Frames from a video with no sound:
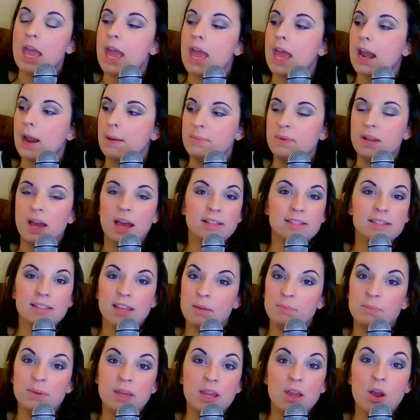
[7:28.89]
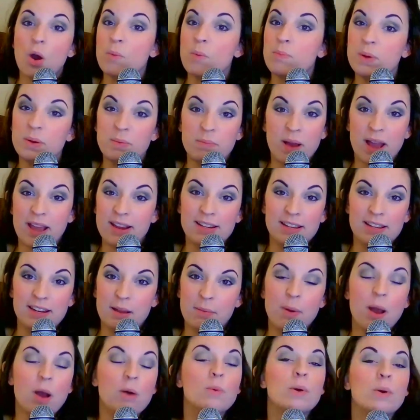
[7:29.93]
And I'm not saying be open-minded
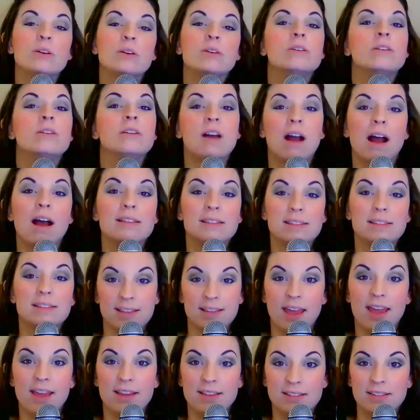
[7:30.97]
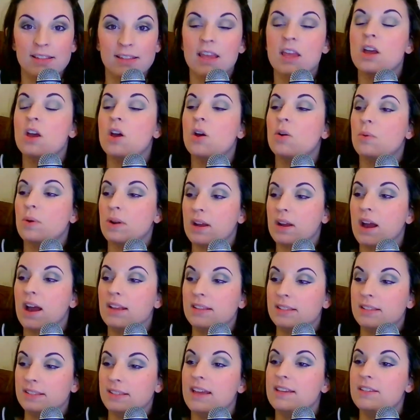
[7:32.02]
about what God says. What
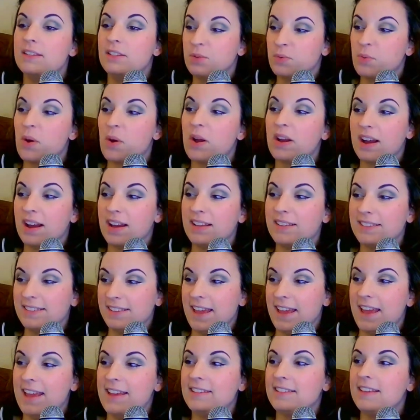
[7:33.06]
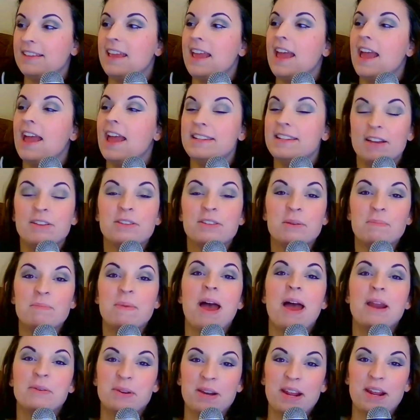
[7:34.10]
God says is what God says. It doesn't
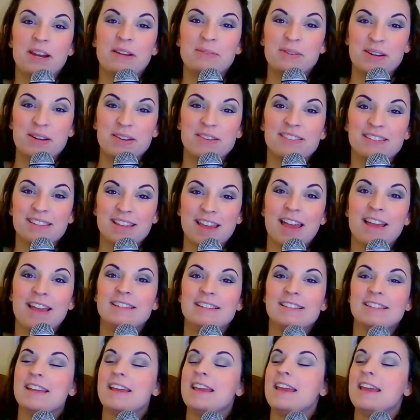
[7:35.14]
matter what anyone else says.